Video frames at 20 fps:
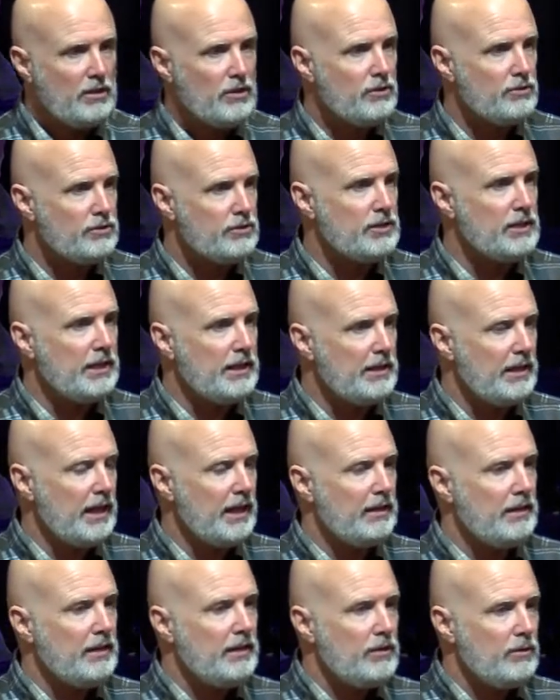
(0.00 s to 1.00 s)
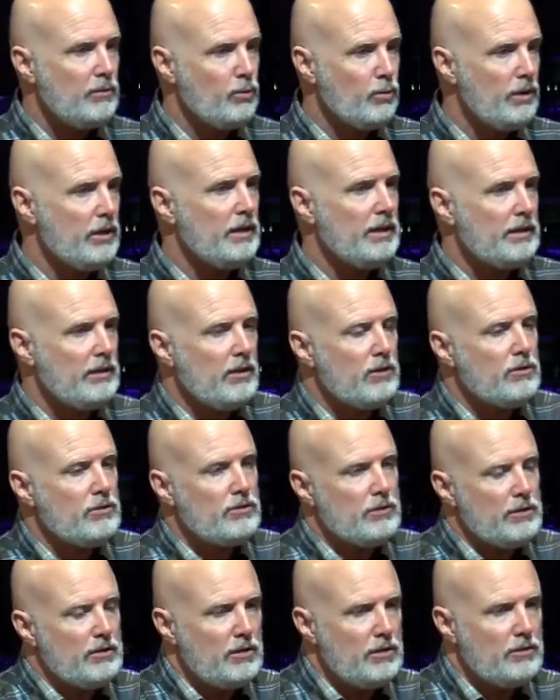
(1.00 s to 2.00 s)
you see that really
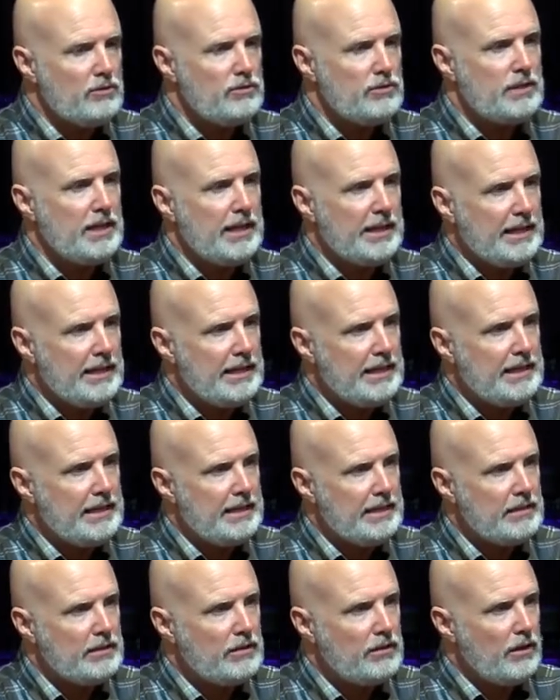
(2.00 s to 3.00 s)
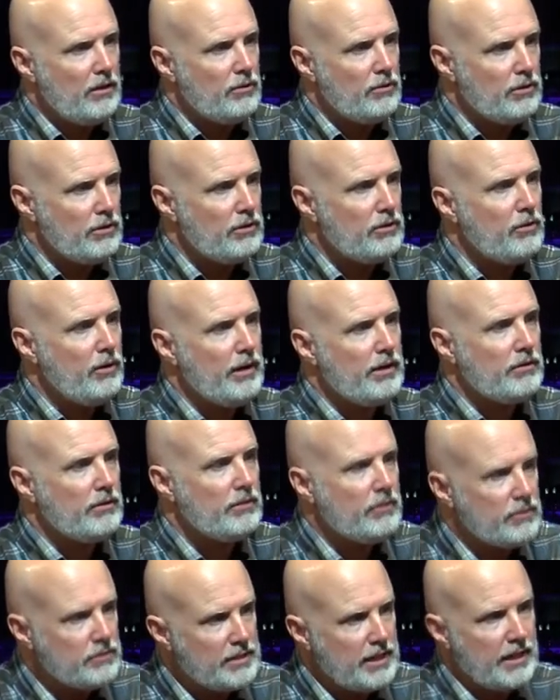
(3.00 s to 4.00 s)
those, those that on good ground
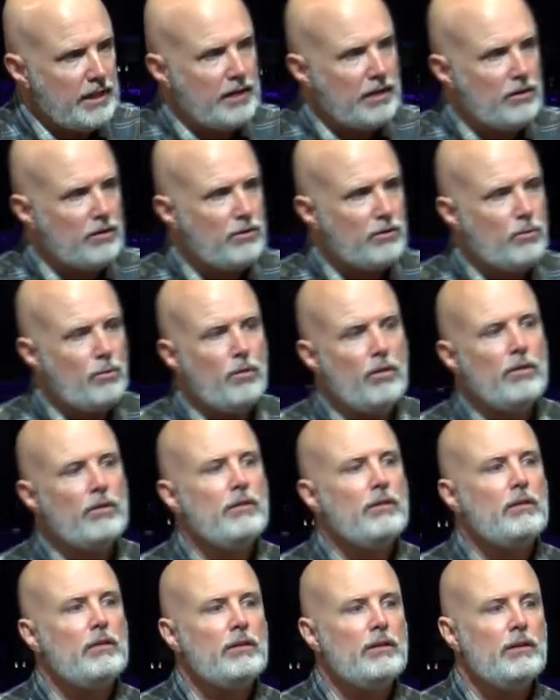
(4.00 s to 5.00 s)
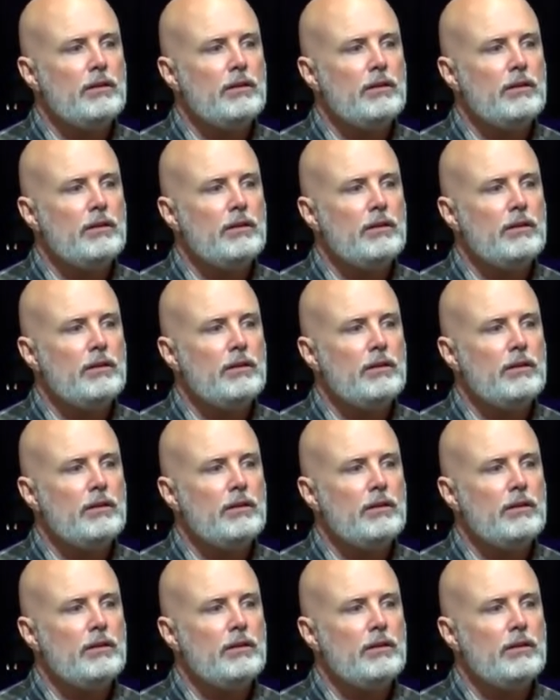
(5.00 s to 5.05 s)
are those that hear the word.